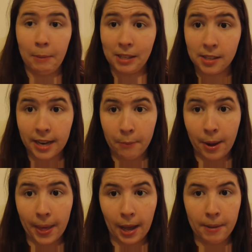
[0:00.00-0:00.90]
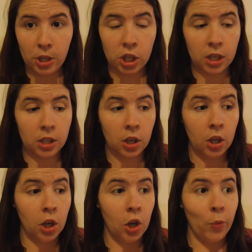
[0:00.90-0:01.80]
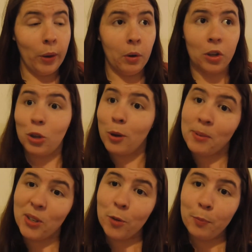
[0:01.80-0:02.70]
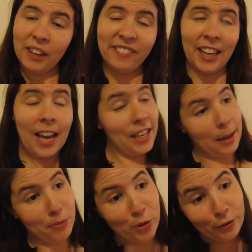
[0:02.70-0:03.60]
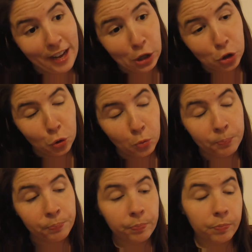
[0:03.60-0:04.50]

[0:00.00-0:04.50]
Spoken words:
My sister came around, like I mentioned. We watched two episodes of Buffy and an episode of Angel,